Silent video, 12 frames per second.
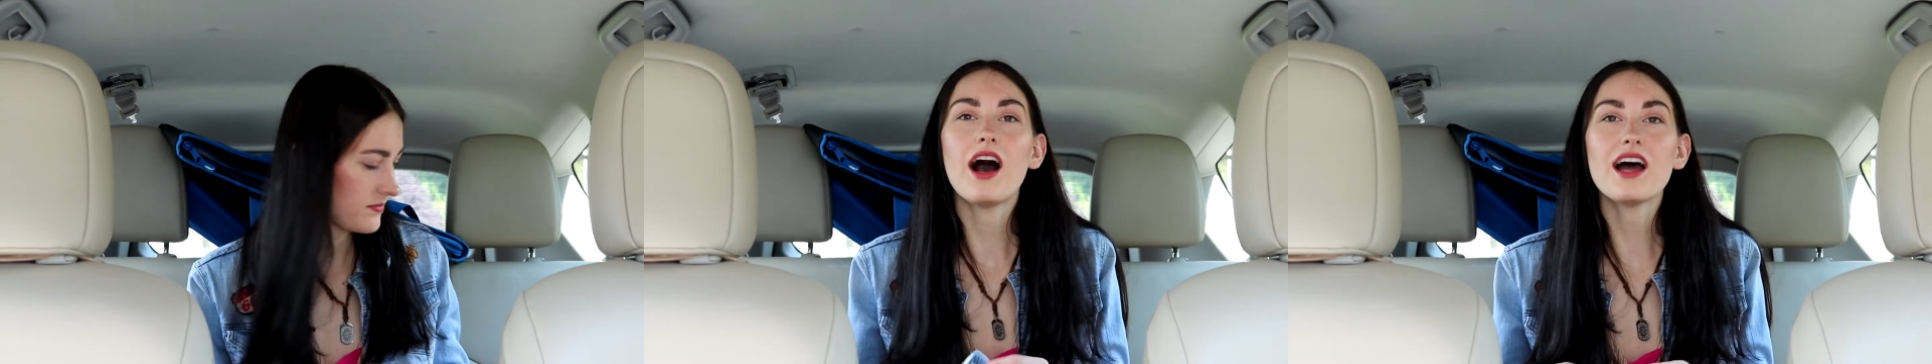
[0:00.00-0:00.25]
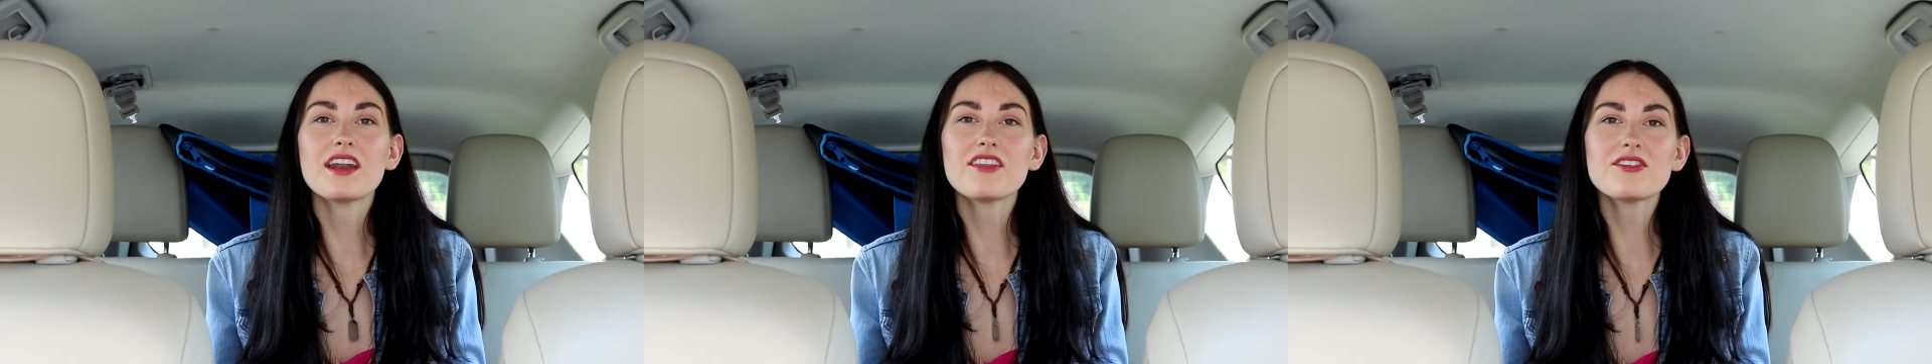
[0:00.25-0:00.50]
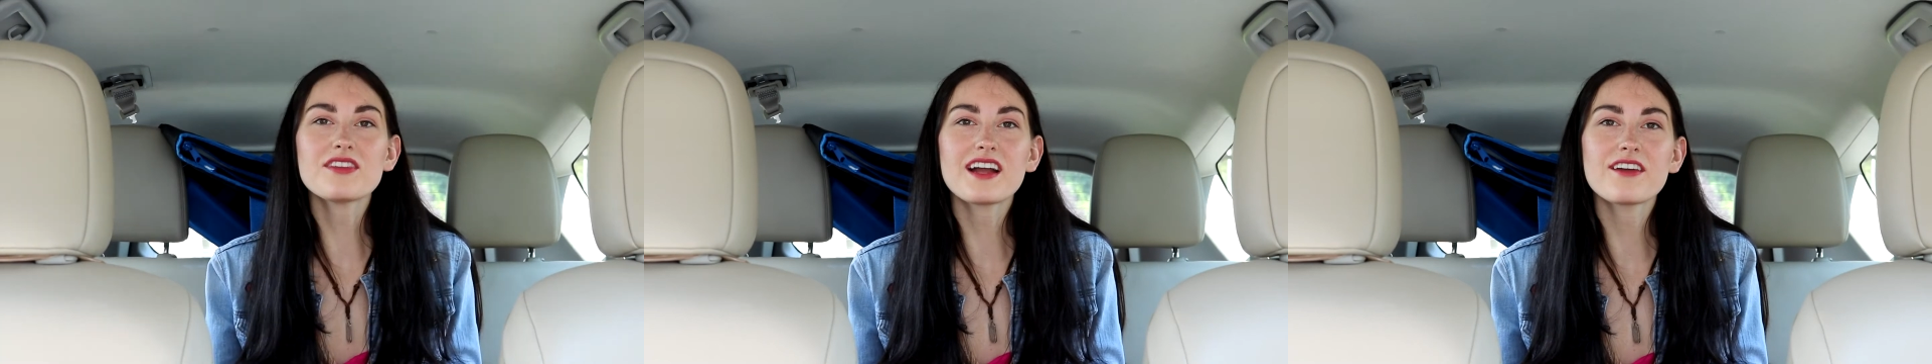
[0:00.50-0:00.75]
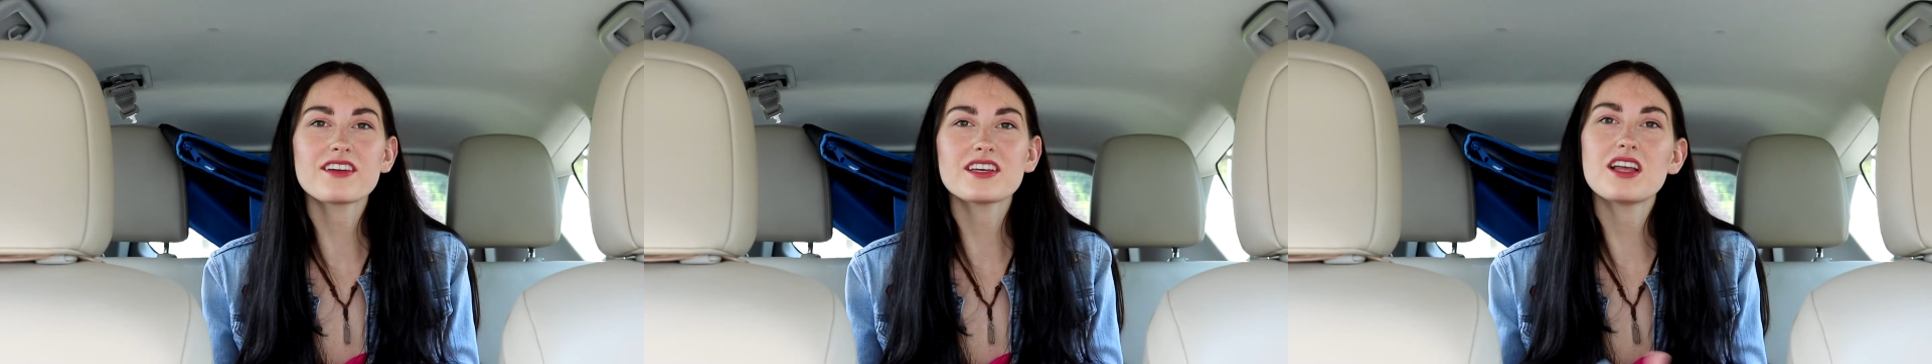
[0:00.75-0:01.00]
Another thing
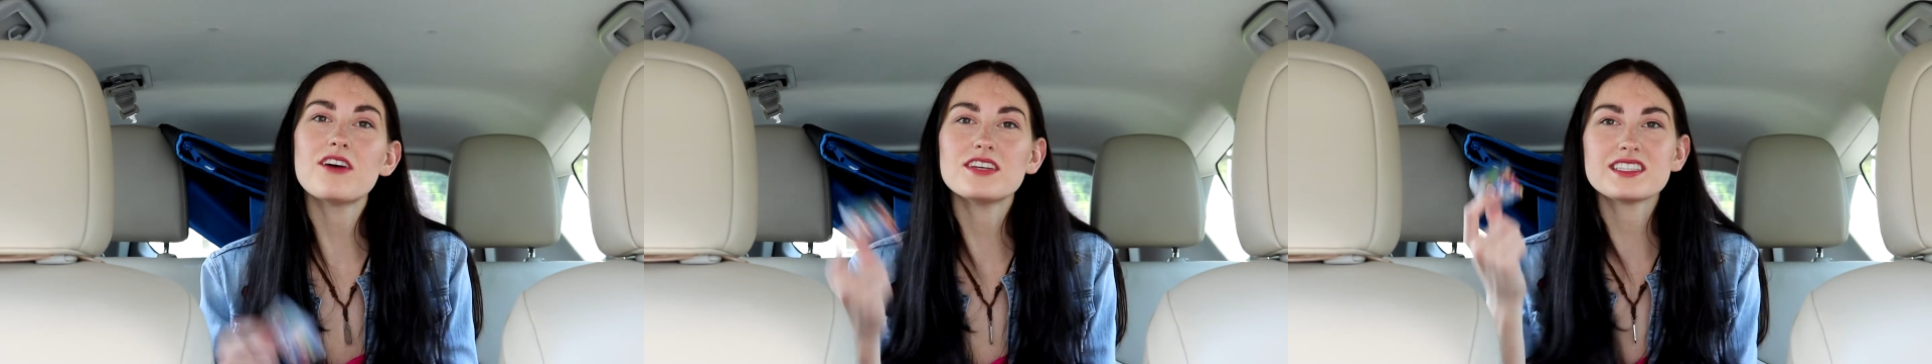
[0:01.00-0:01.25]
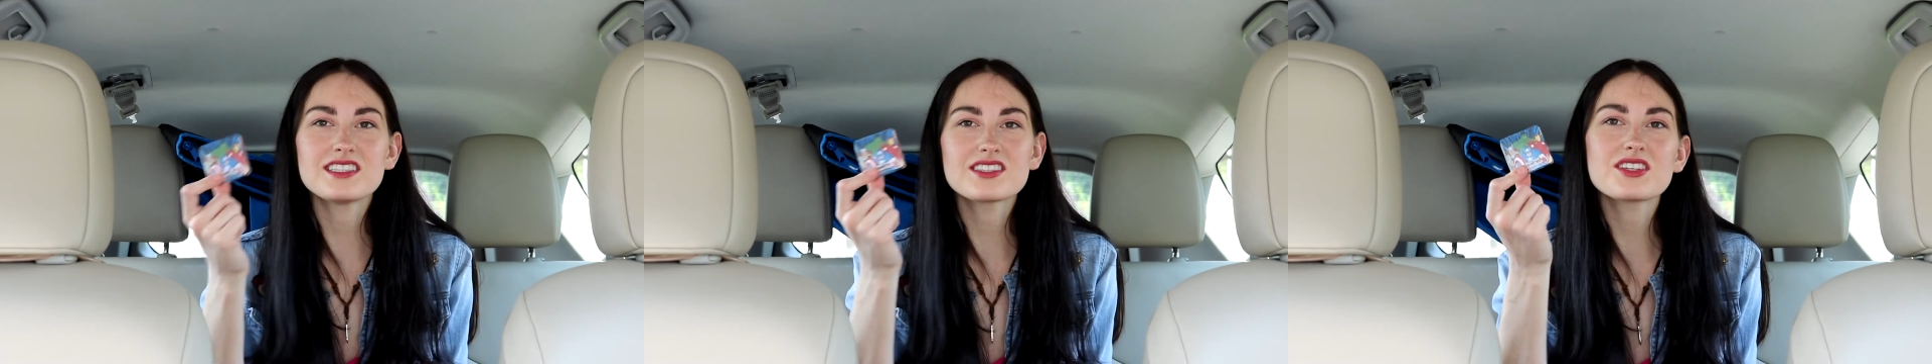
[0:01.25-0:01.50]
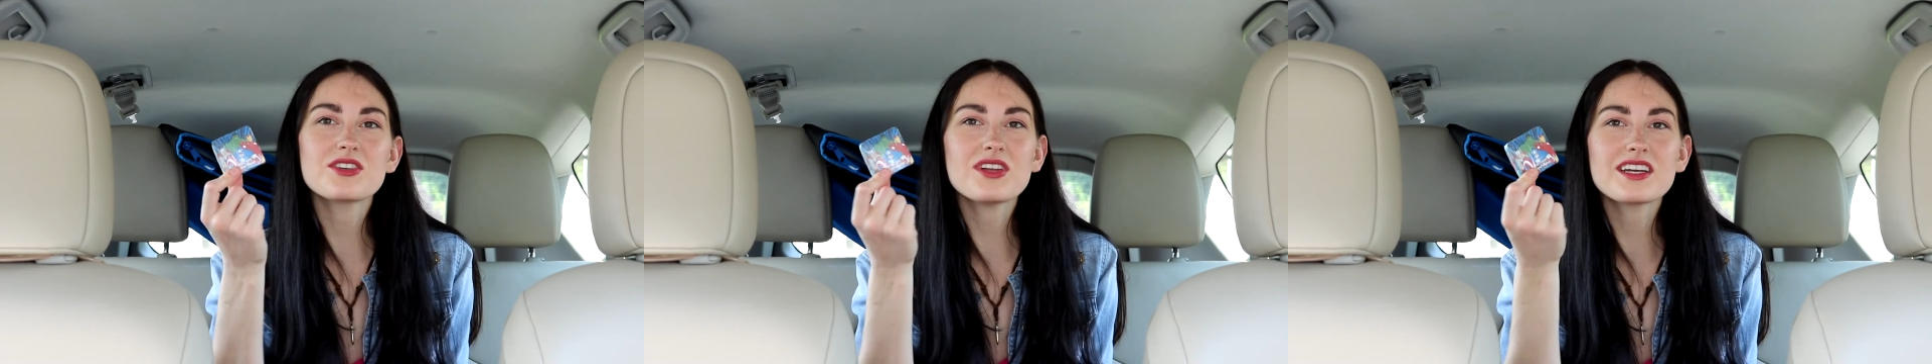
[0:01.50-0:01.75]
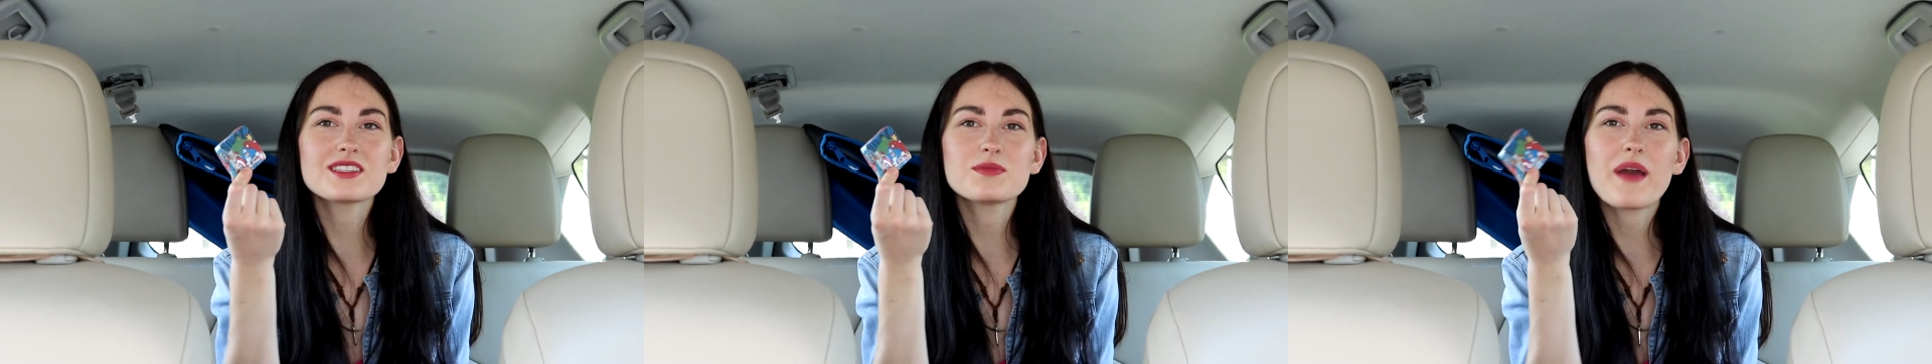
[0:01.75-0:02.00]
I really love is these little
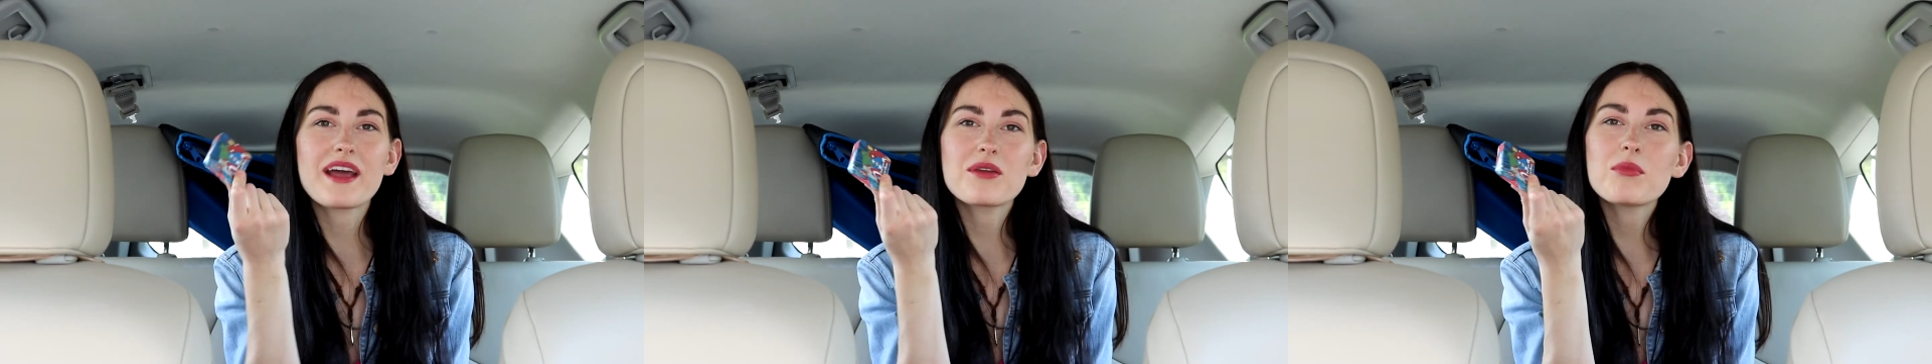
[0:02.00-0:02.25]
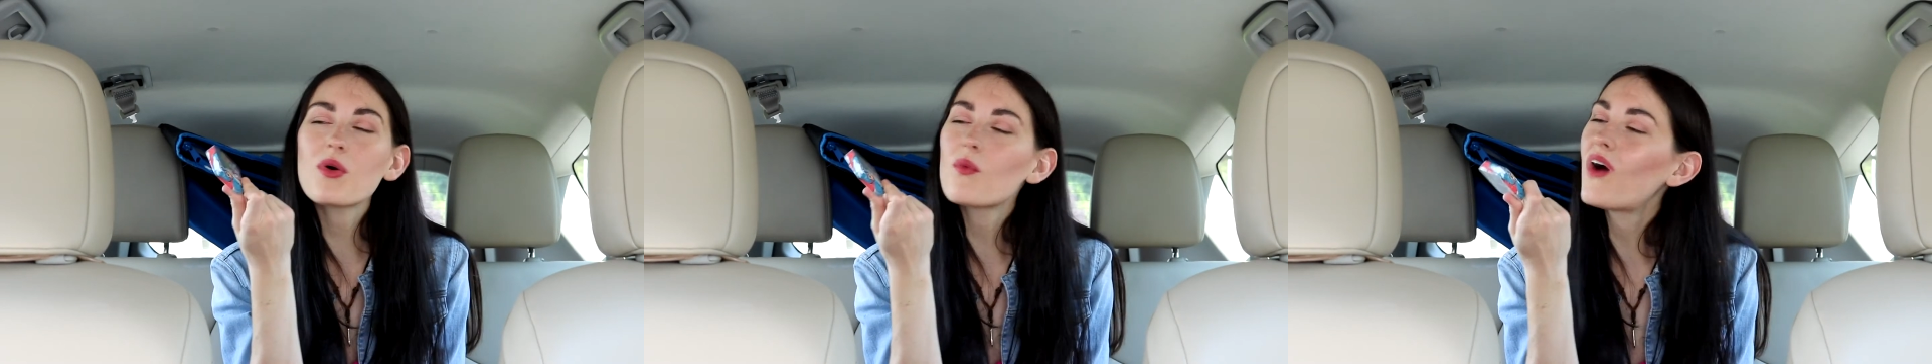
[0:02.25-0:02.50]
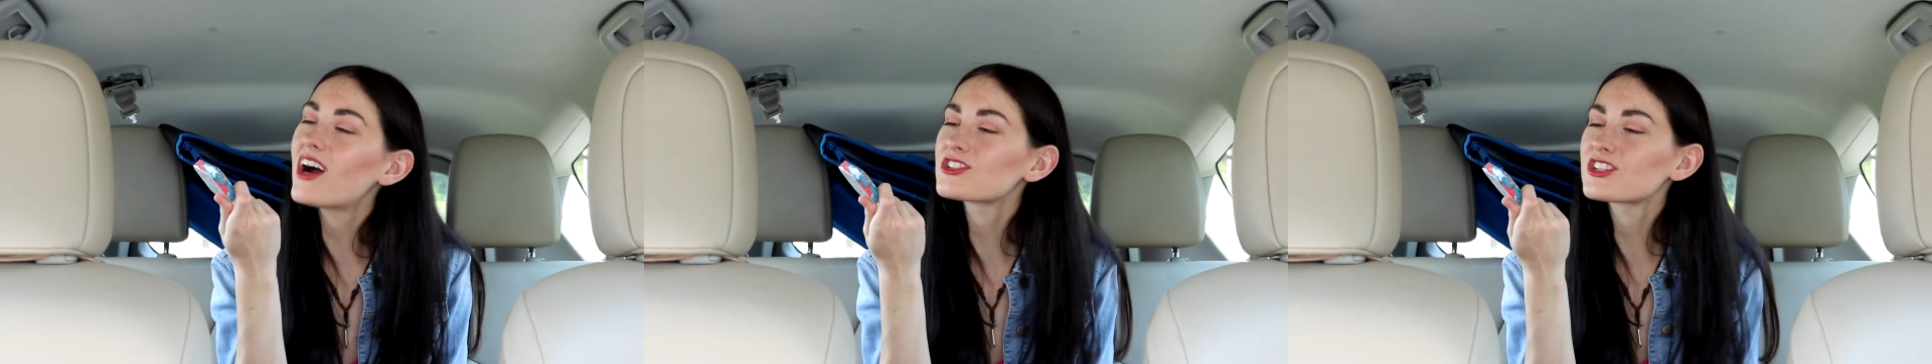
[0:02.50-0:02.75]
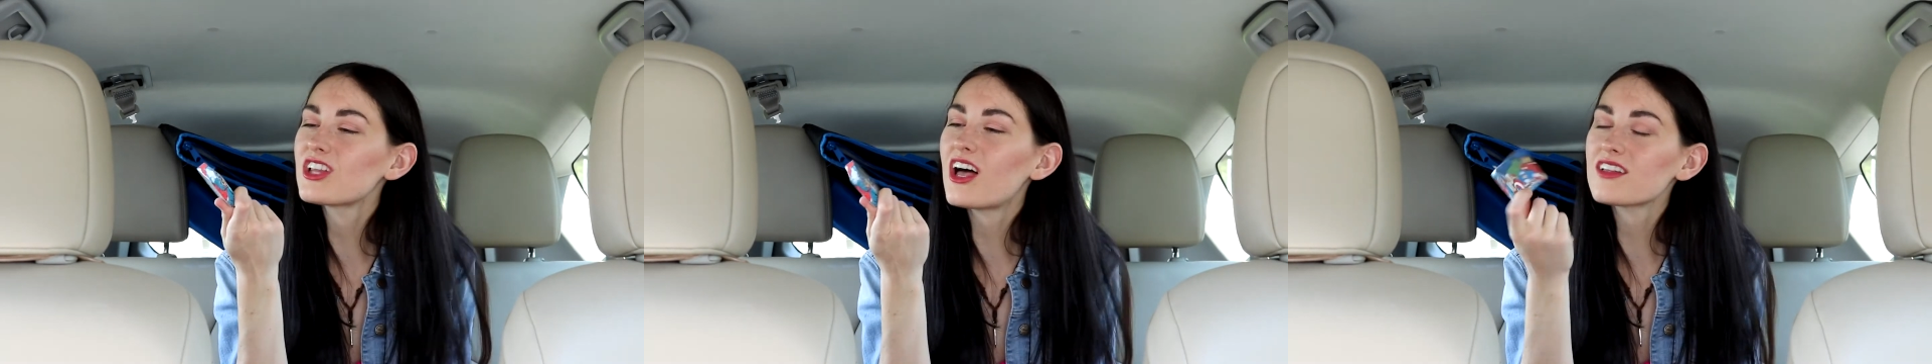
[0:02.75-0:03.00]
expandable
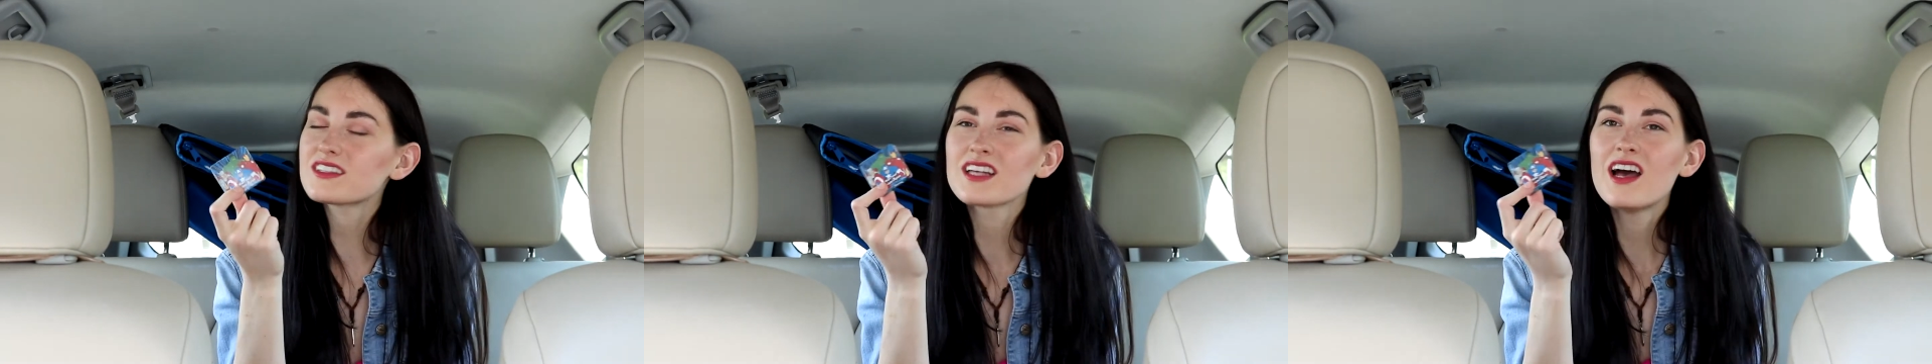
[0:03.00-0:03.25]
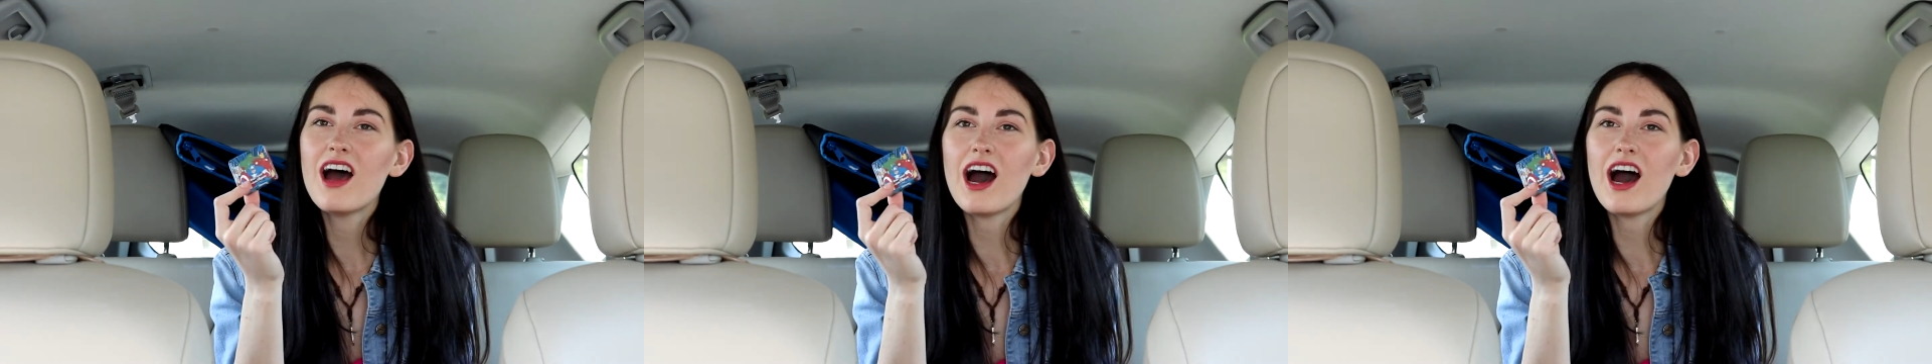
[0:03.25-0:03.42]
washcloths.